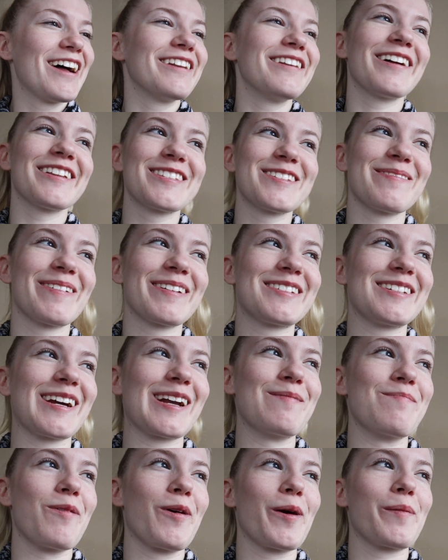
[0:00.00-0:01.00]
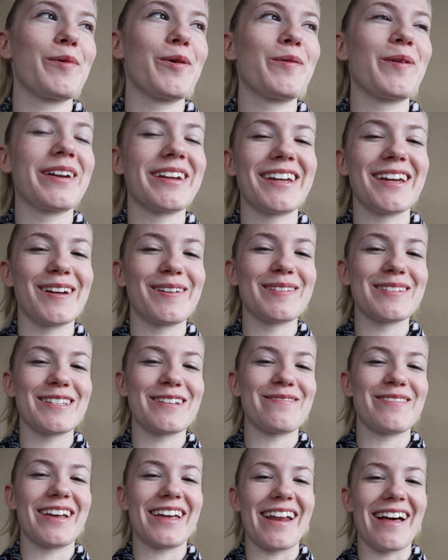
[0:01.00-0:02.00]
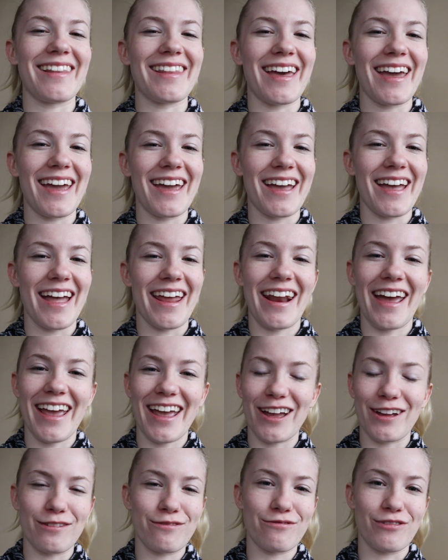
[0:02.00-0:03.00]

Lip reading: Not so much anymore, but when Gig was living in LA and I had